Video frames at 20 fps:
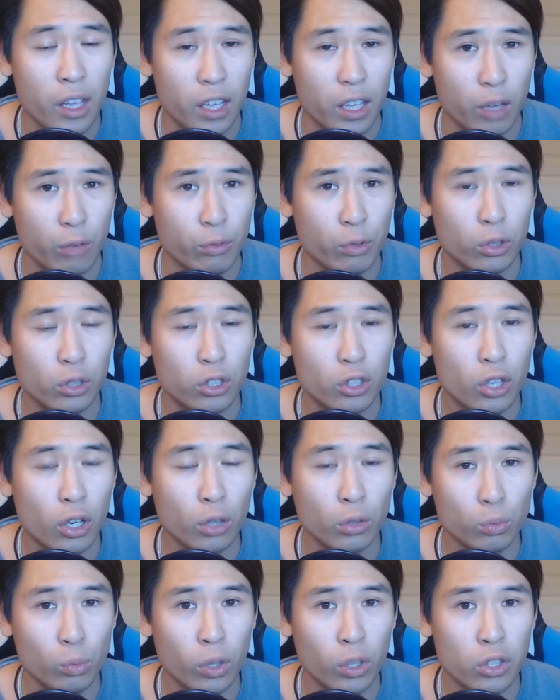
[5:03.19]
If you
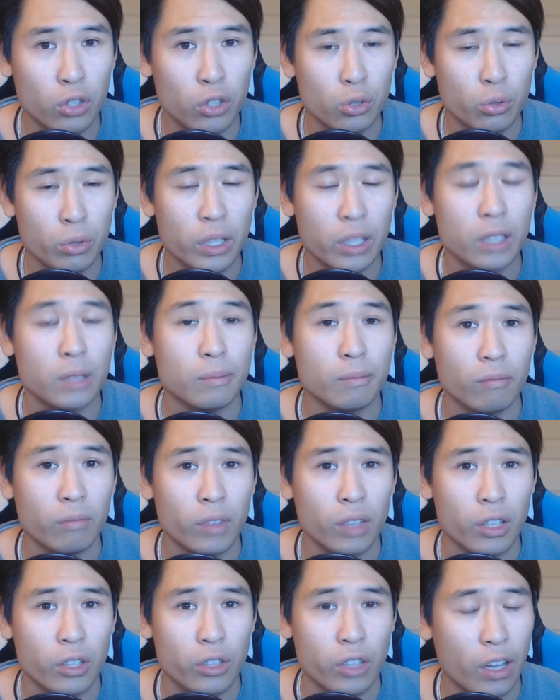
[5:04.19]
don't want it,
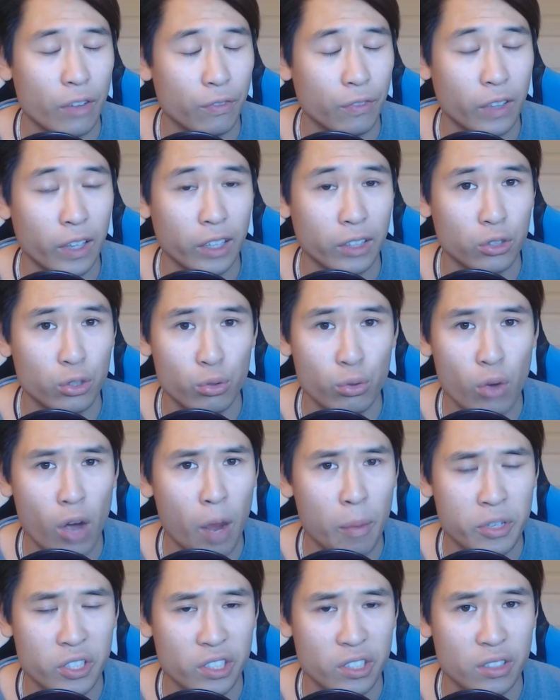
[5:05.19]
you have like two
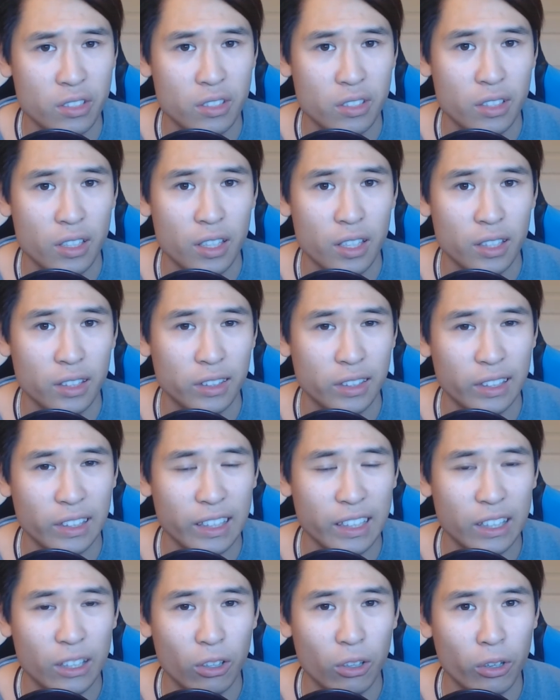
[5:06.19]
options:
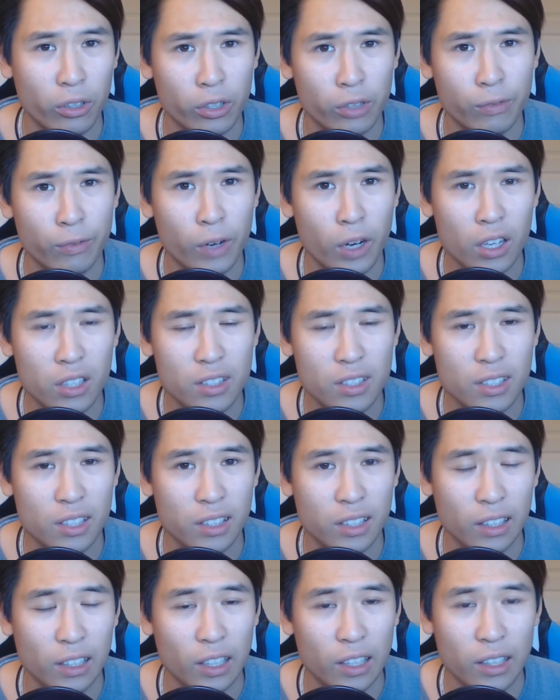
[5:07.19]
delete all your VODs,
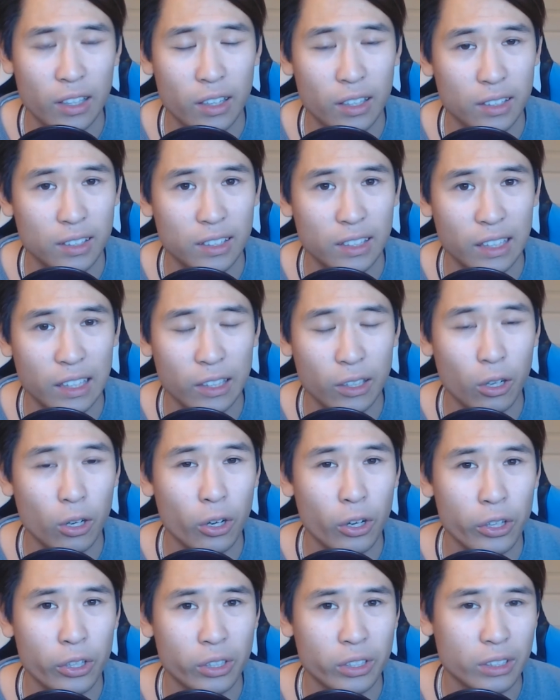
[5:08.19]
delete
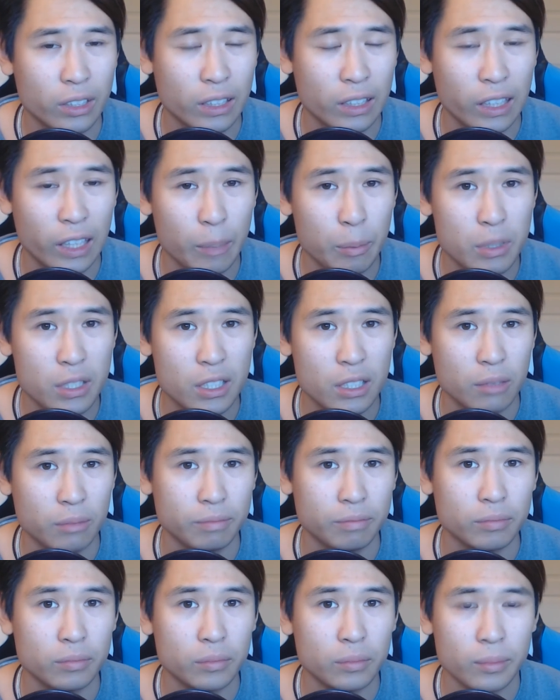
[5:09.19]
all your clips,
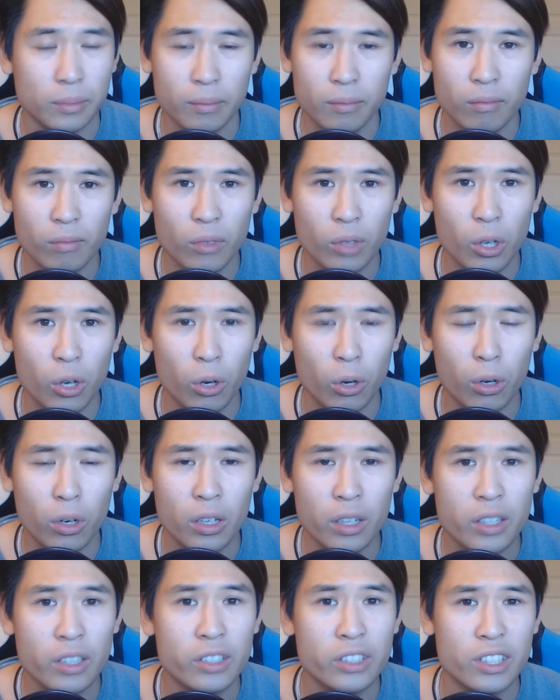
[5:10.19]

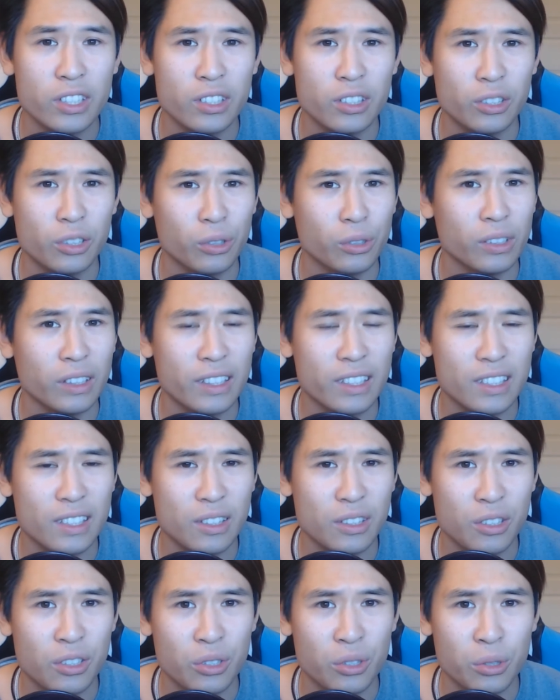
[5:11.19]
or just don't
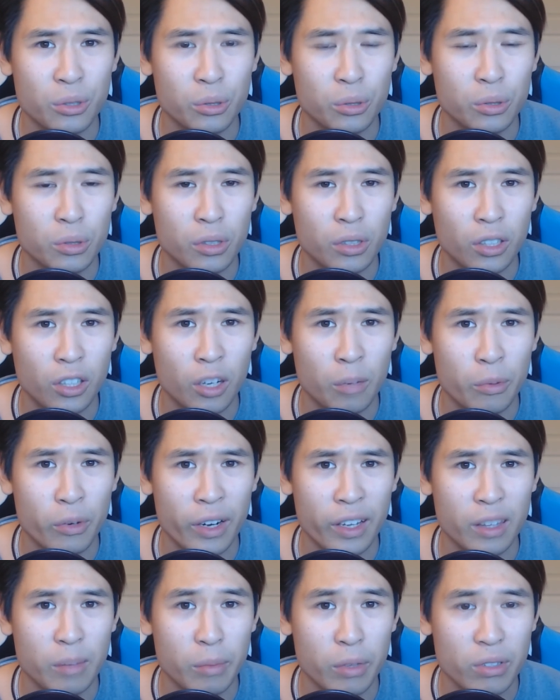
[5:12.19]
listen to
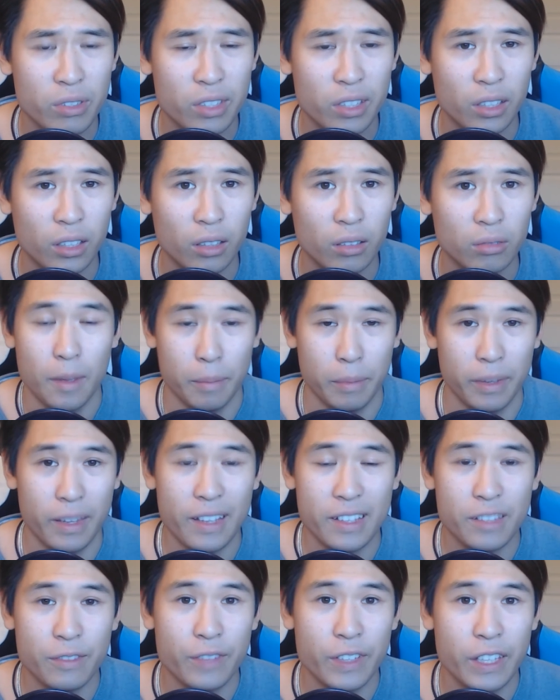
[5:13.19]
copyright music. But
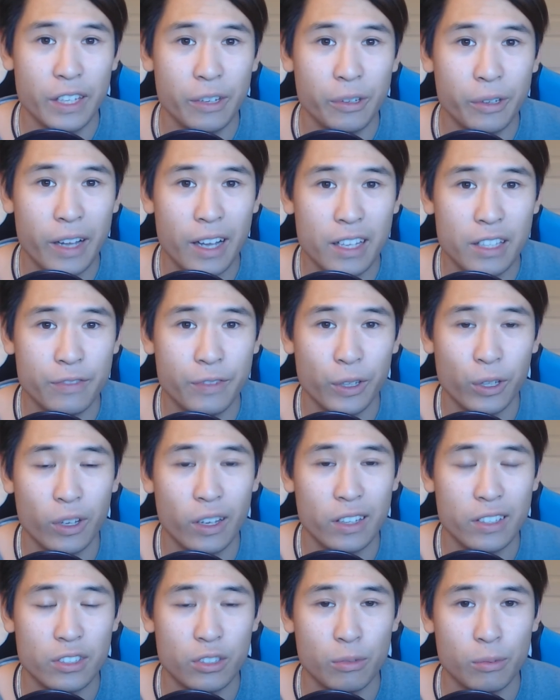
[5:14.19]
that's the video, guys. Thank
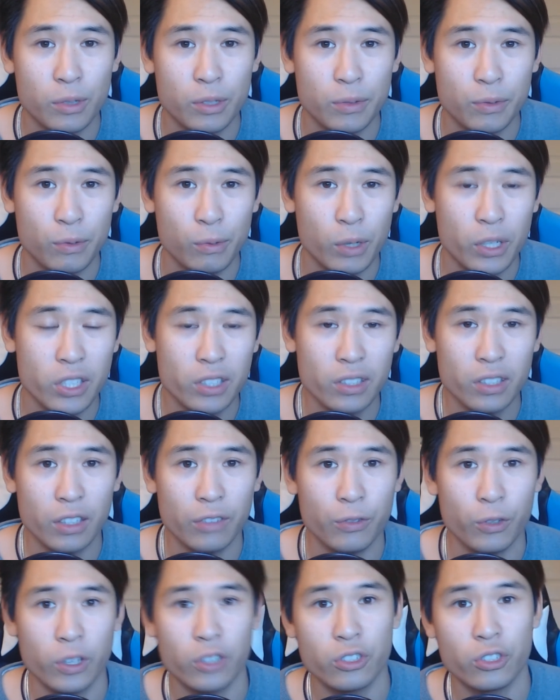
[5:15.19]
you guys so much for watching.
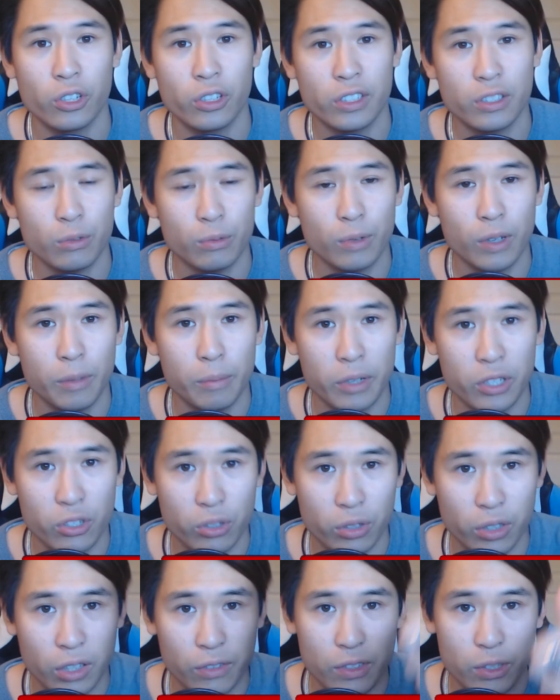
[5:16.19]
If you enjoyed this one, make
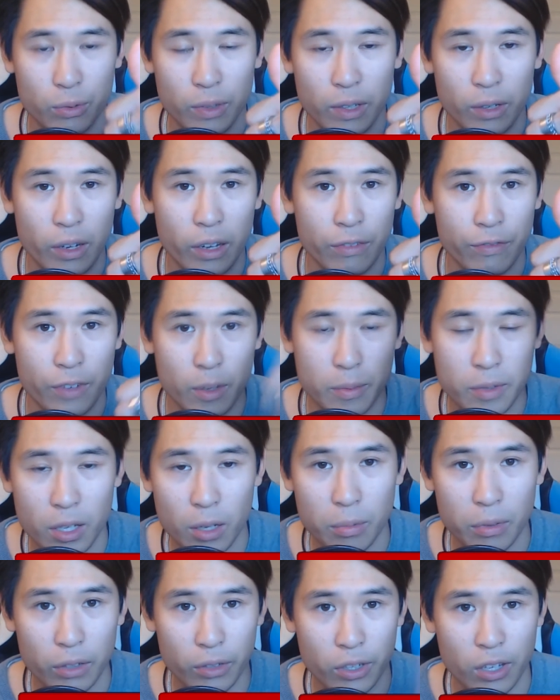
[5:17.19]
sure to give this video a thumbs
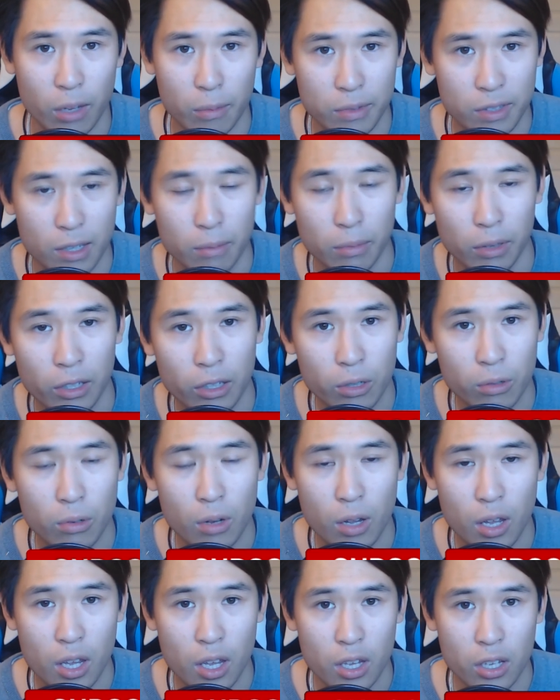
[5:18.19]
up, leave a comment down below,
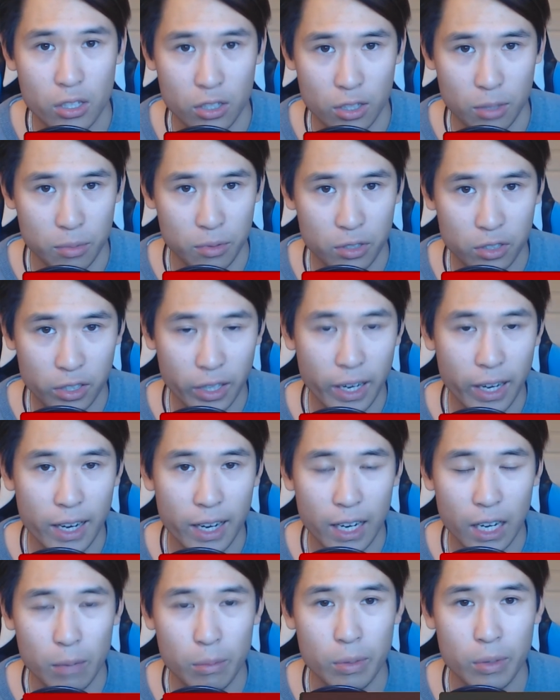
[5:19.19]

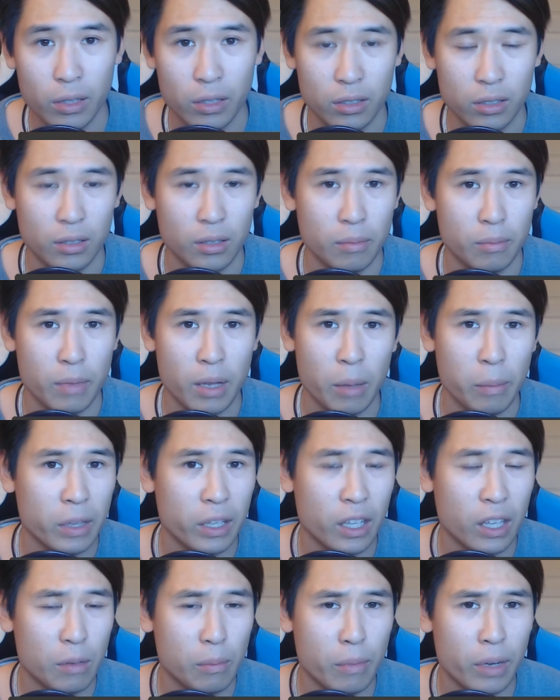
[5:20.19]
subscribe,
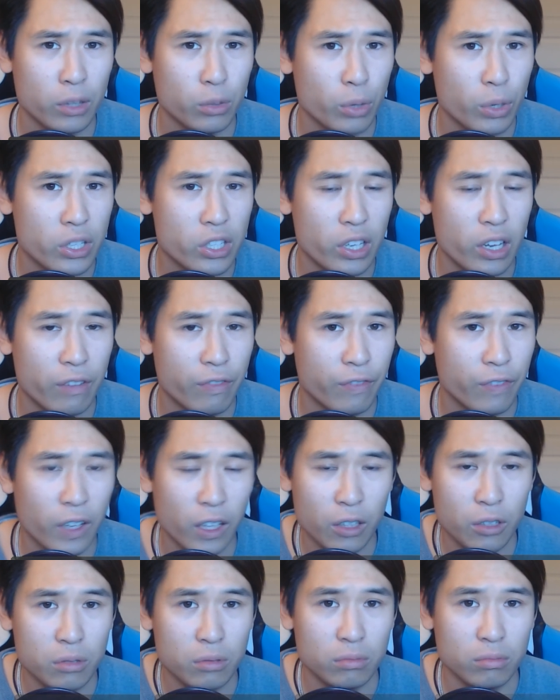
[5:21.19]
maybe give my Twitch a
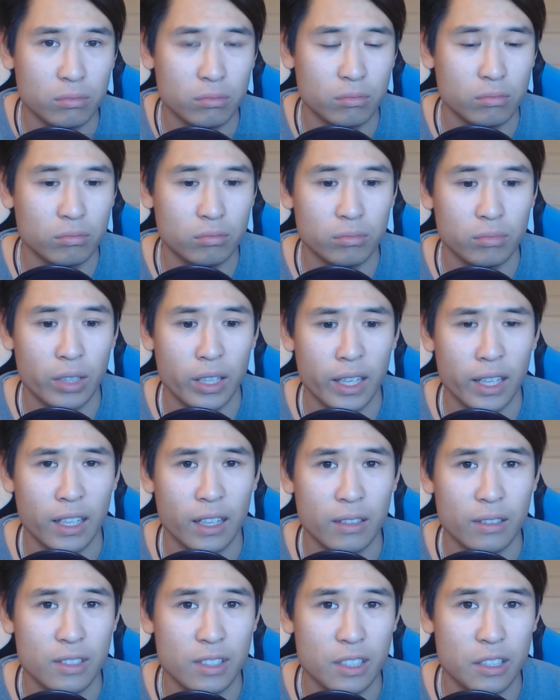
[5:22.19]
follow, and
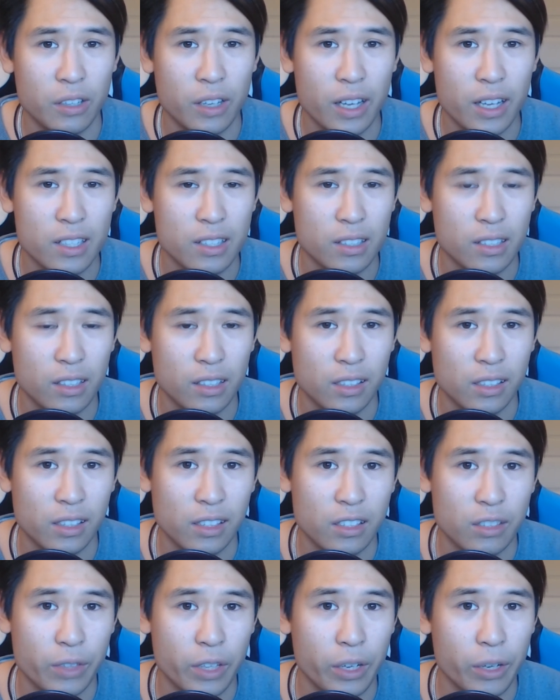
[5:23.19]
I'll see you guys in the
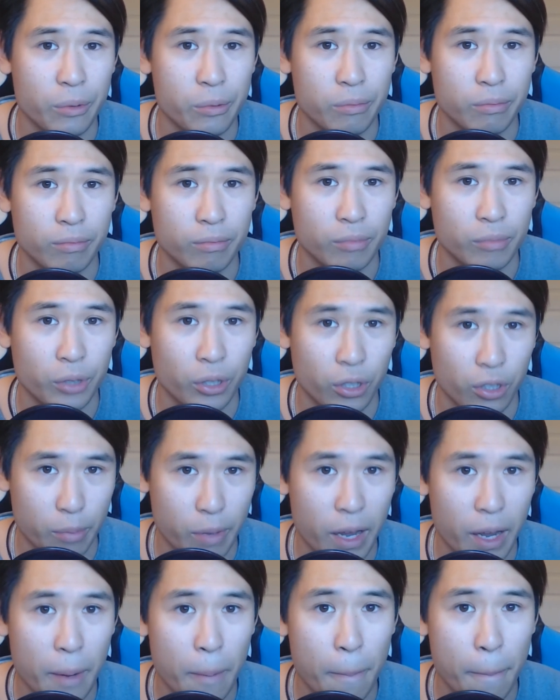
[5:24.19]
next video. Goodbye.